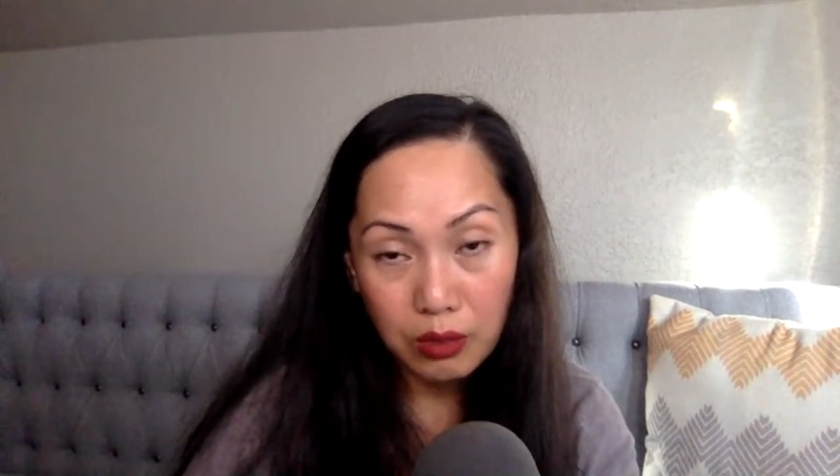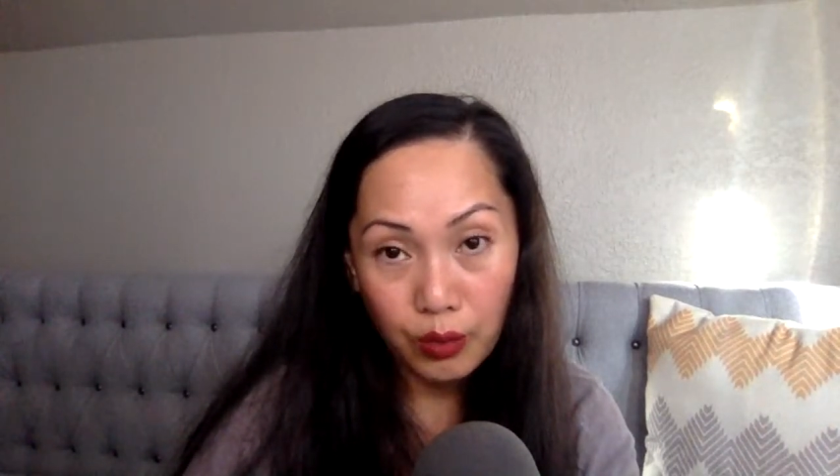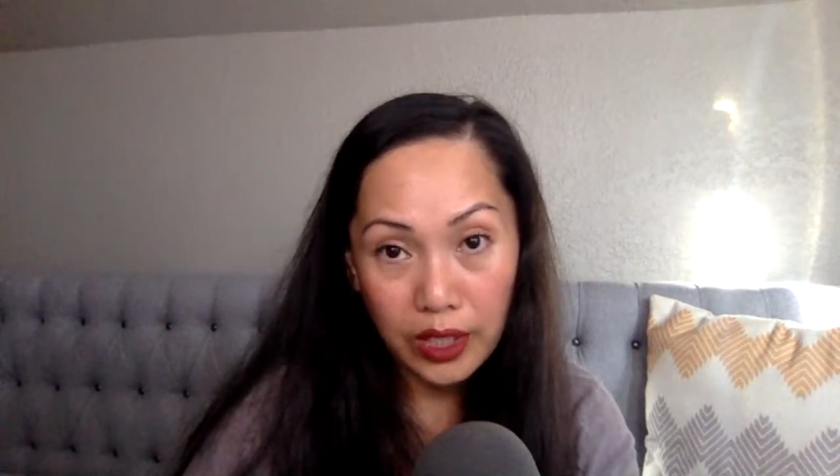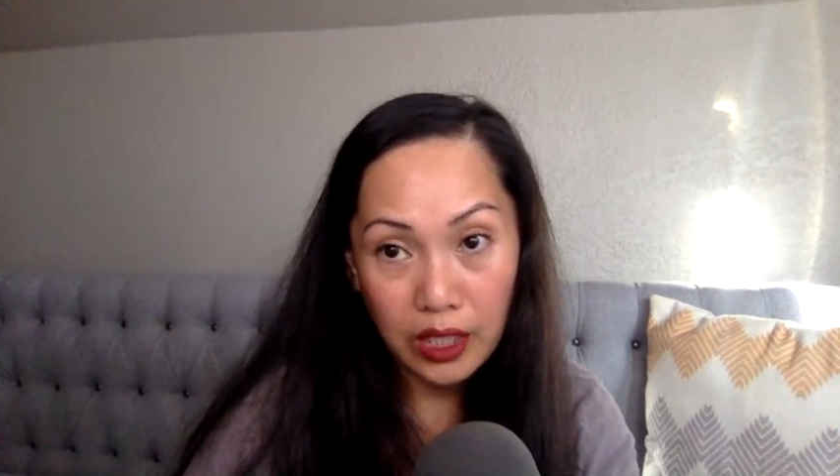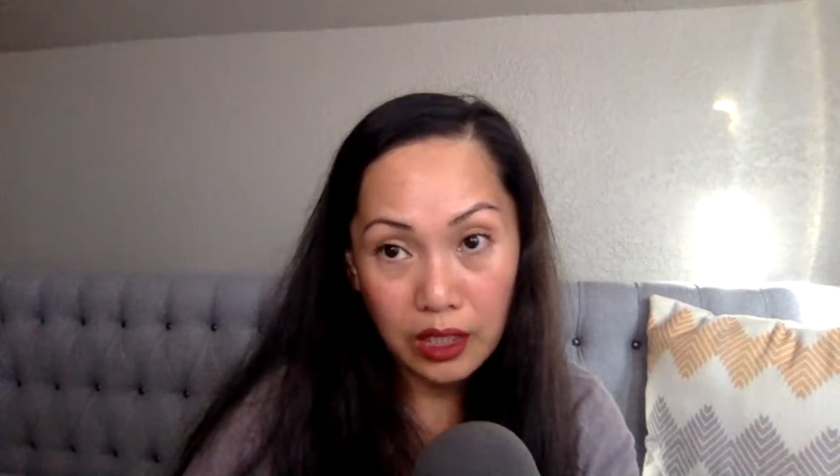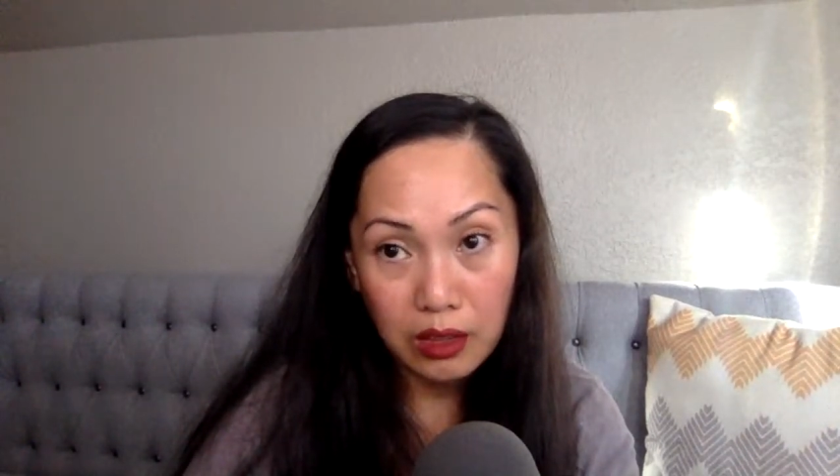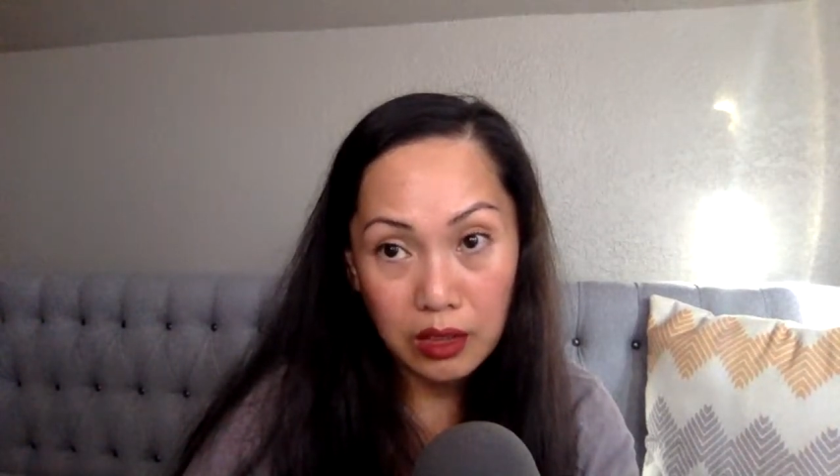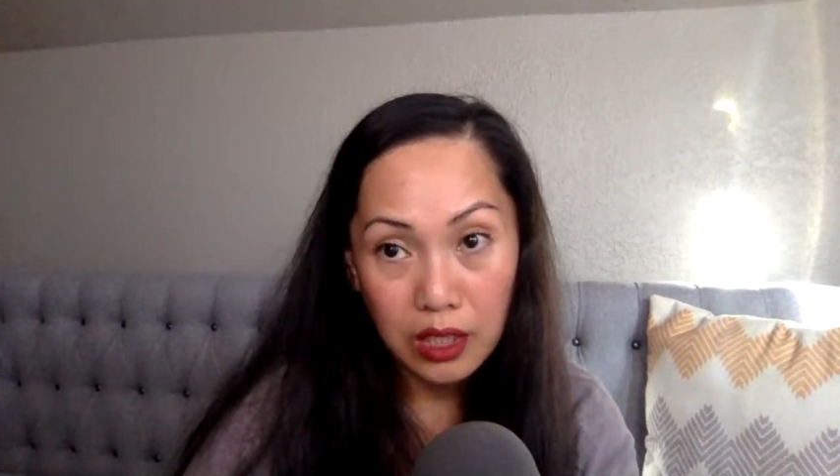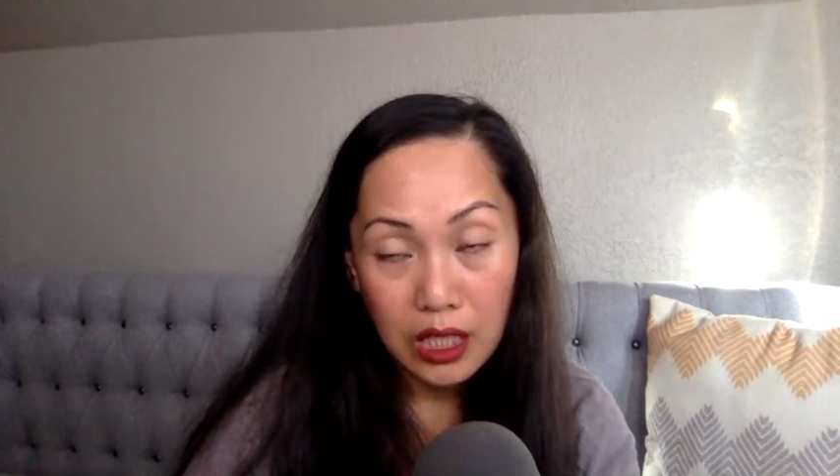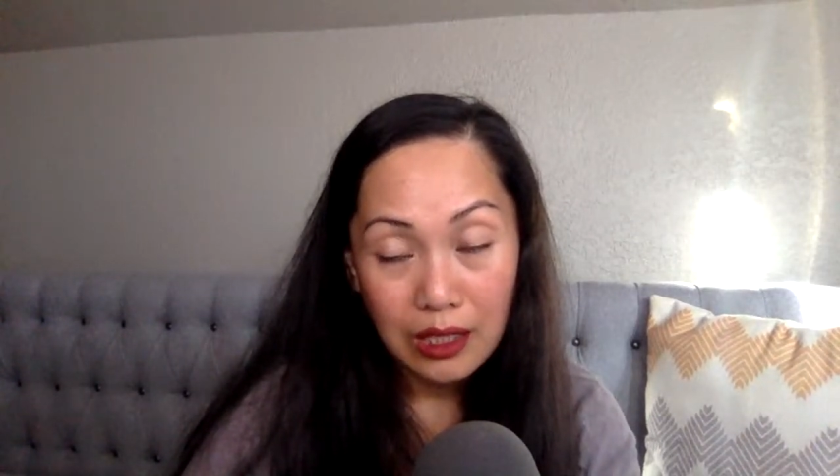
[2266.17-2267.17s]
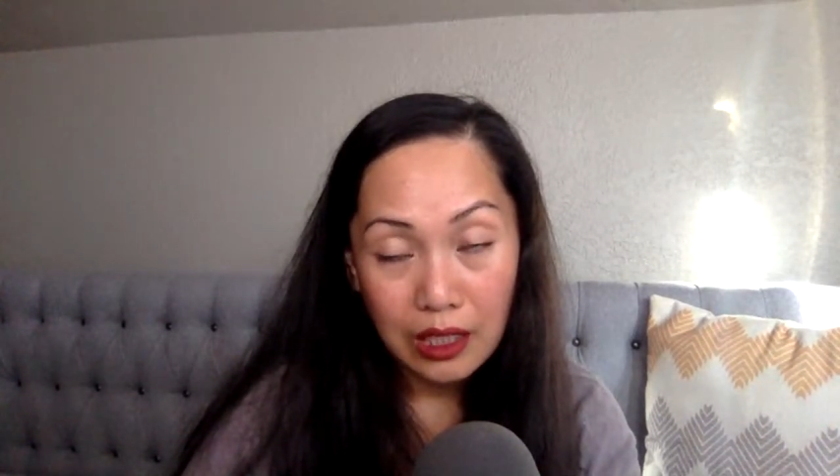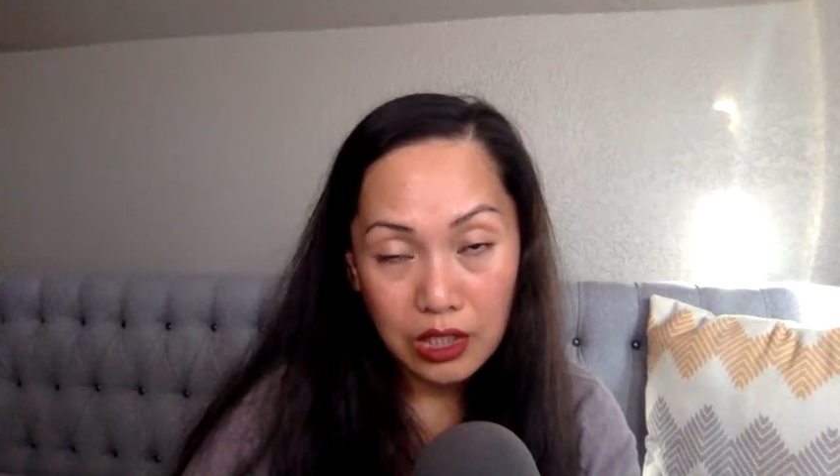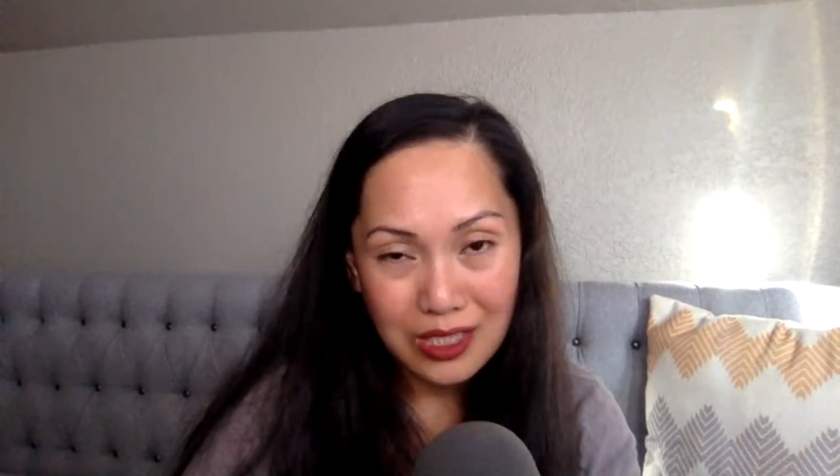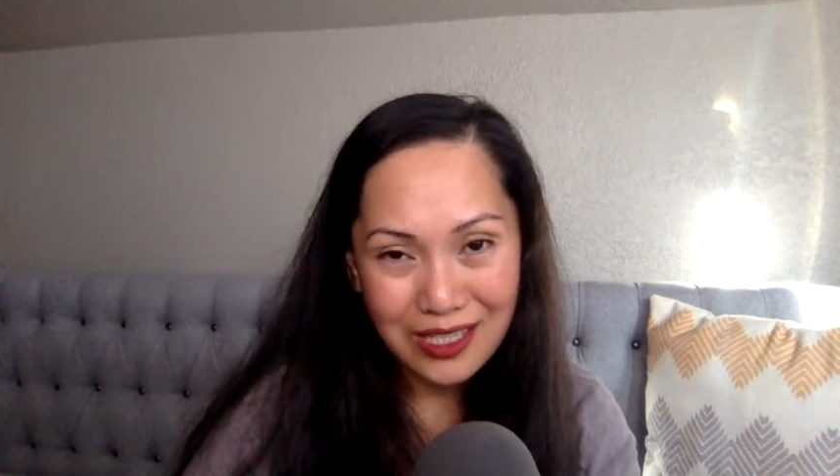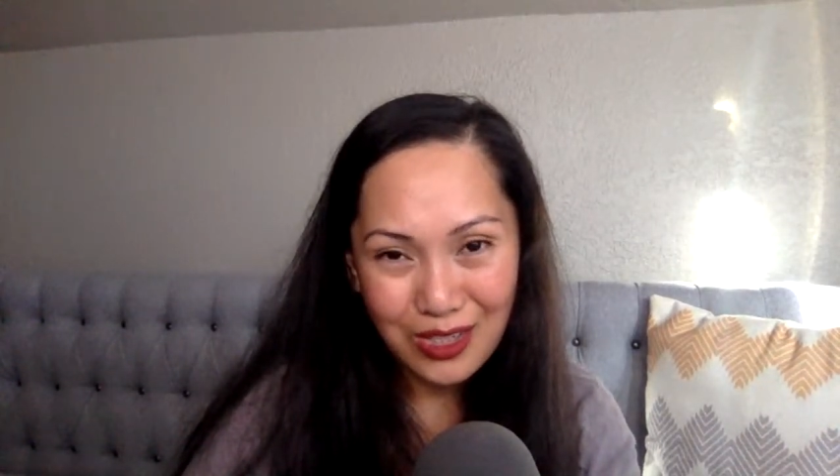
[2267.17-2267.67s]

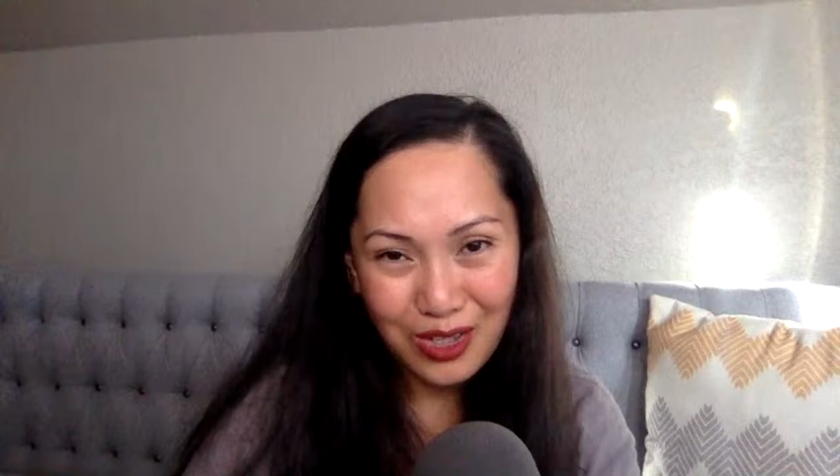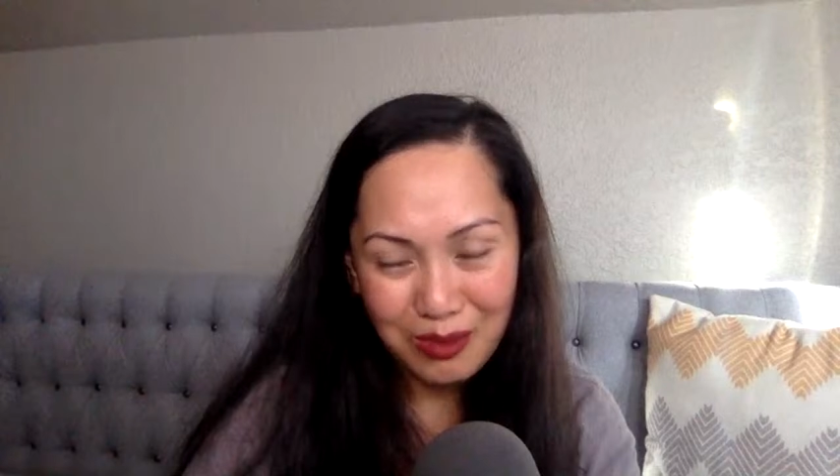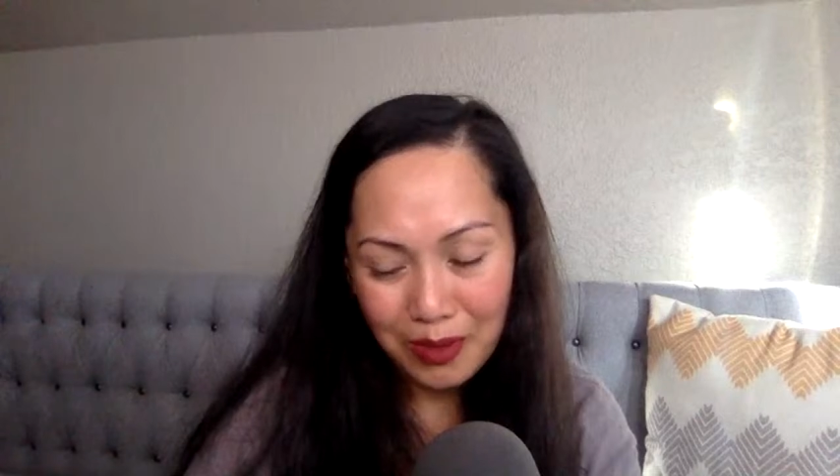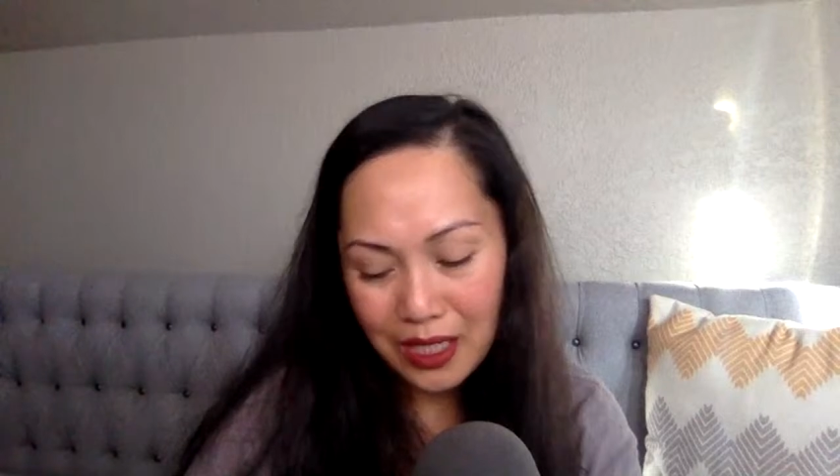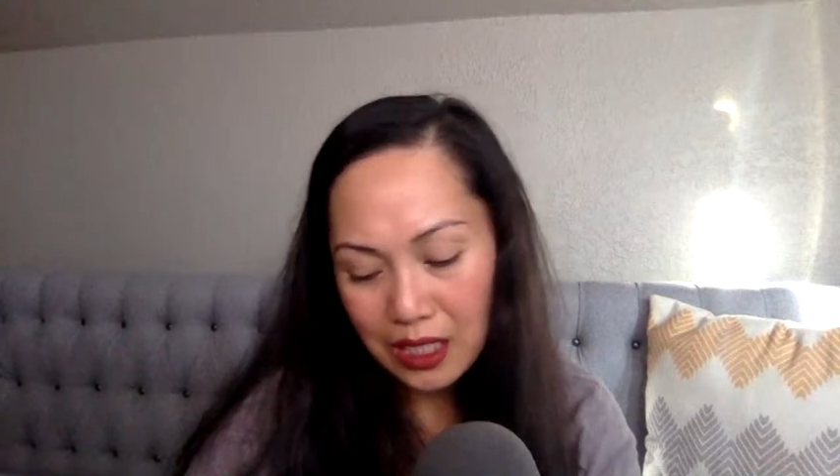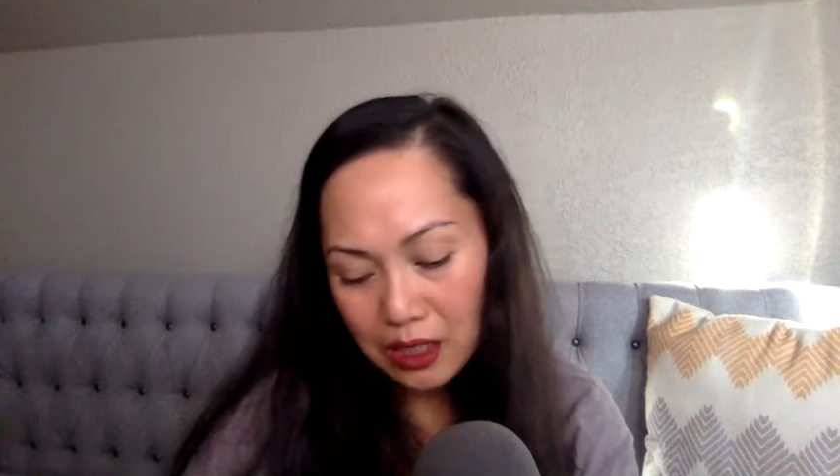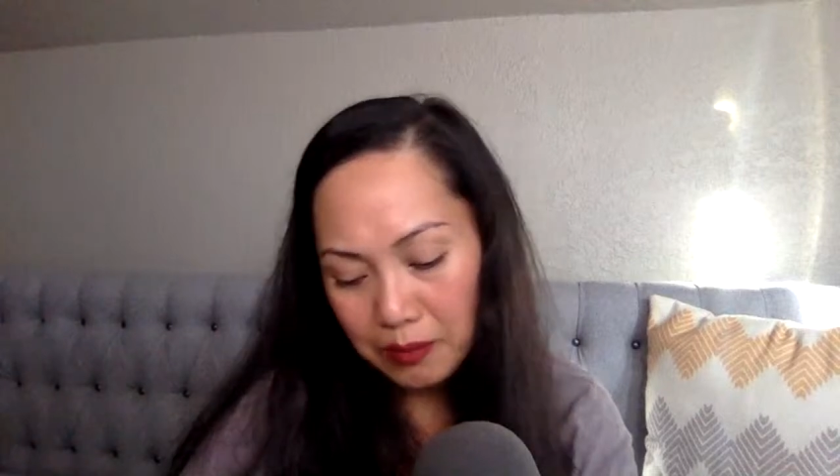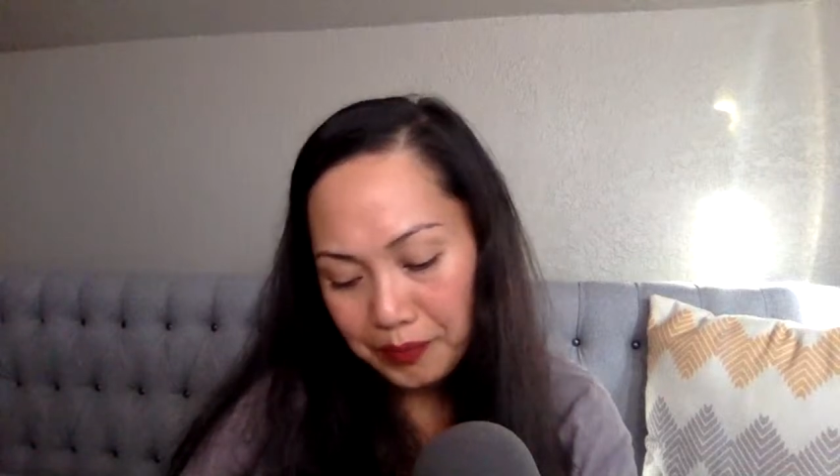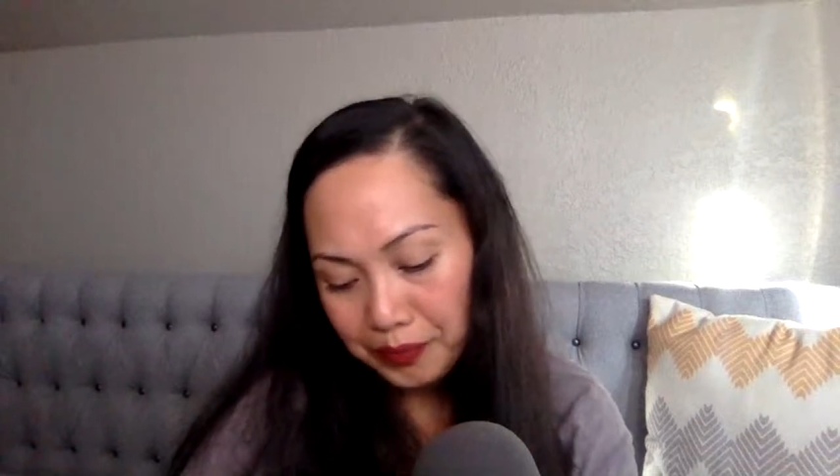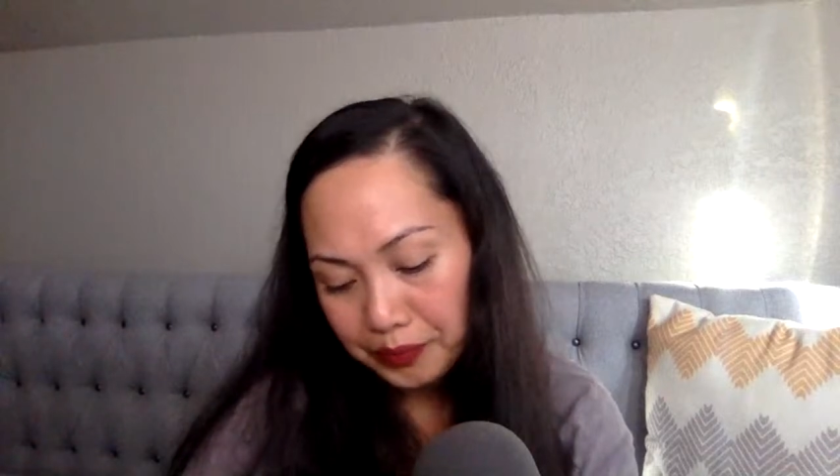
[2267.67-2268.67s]
because I told they